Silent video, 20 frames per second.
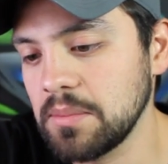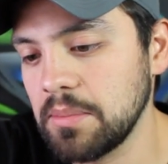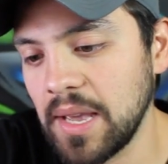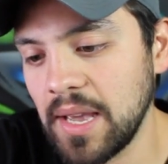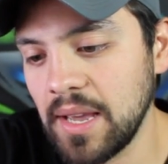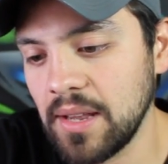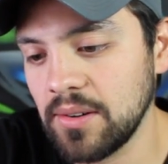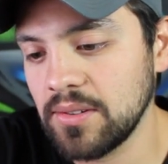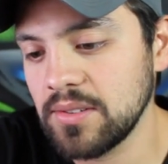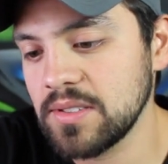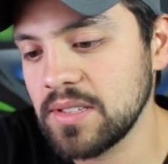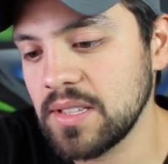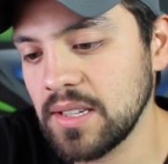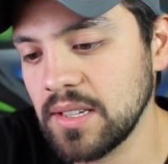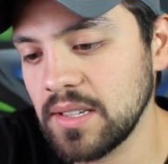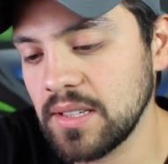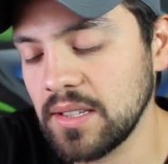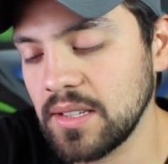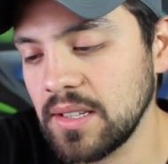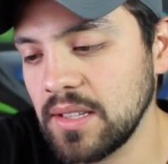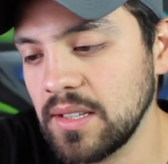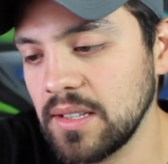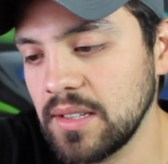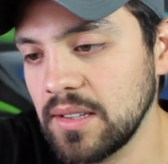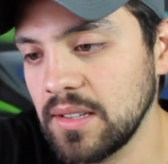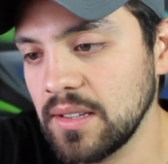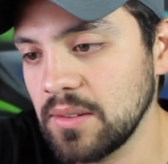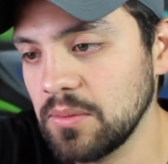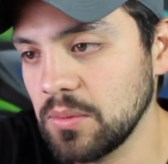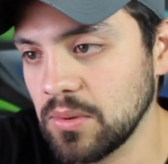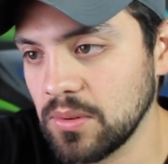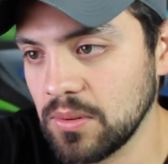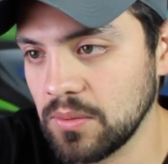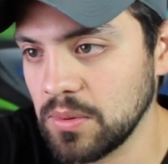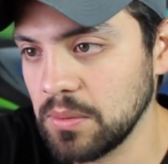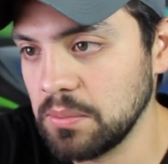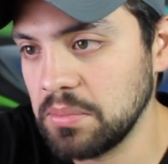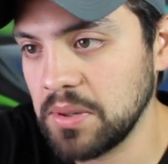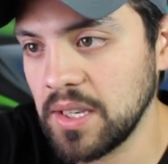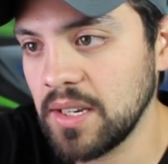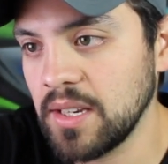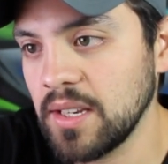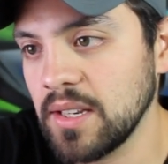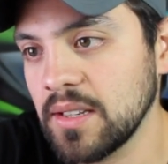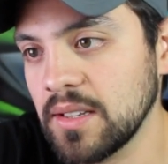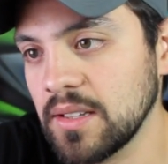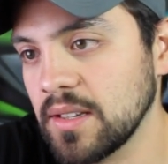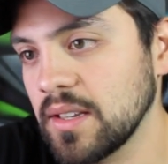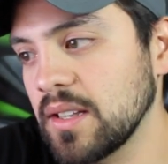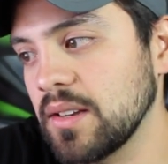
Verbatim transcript: patterns that he did were repeating.